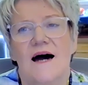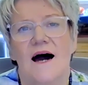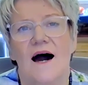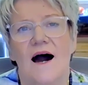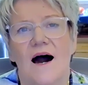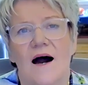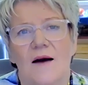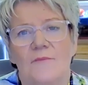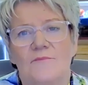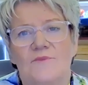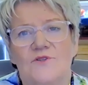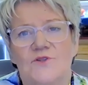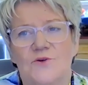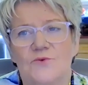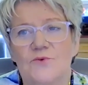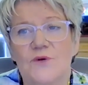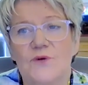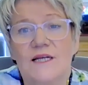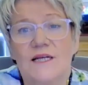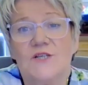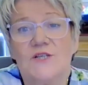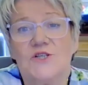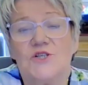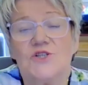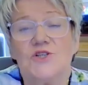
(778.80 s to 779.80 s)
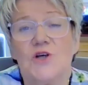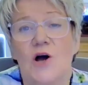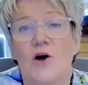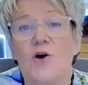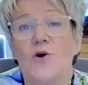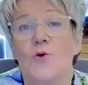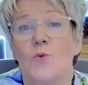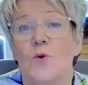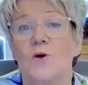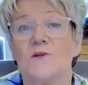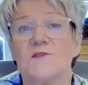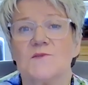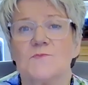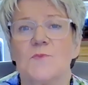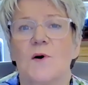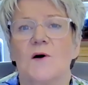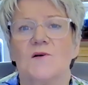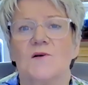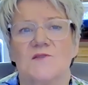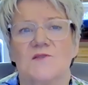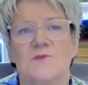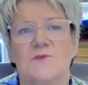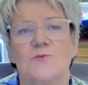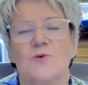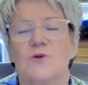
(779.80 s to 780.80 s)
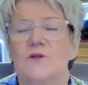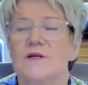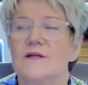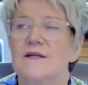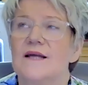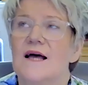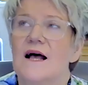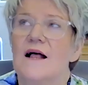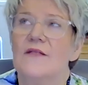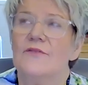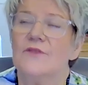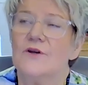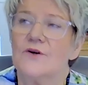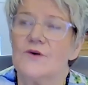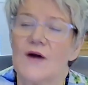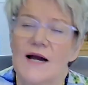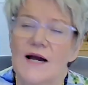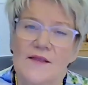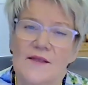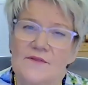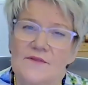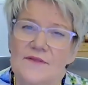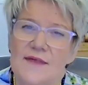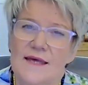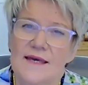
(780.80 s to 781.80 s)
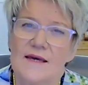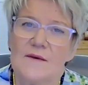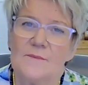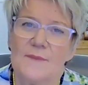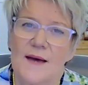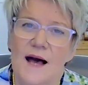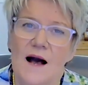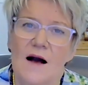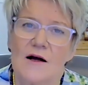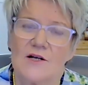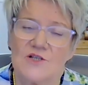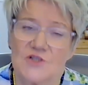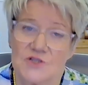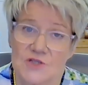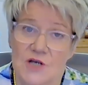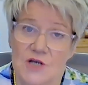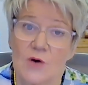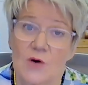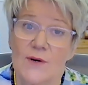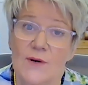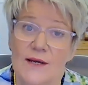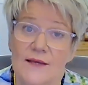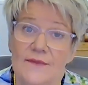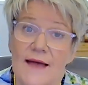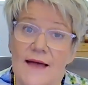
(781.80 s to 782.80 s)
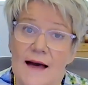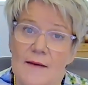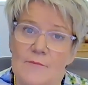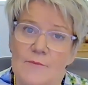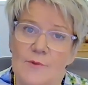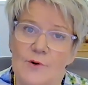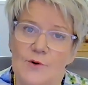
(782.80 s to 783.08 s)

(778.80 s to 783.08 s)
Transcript: To really show what's possible. And the great thing about showing that